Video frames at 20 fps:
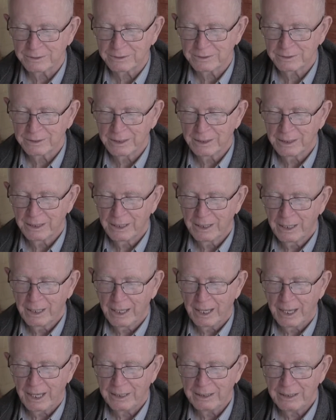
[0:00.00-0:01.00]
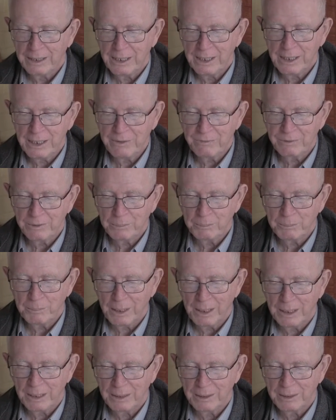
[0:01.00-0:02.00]
and even made
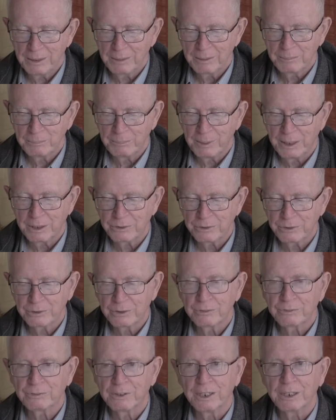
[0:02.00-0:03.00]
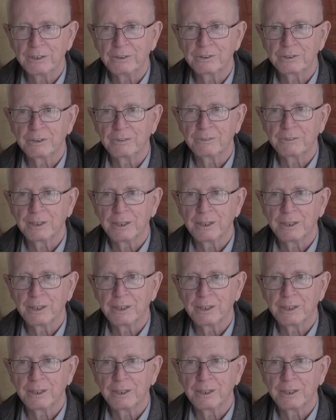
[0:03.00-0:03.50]
best friends of them.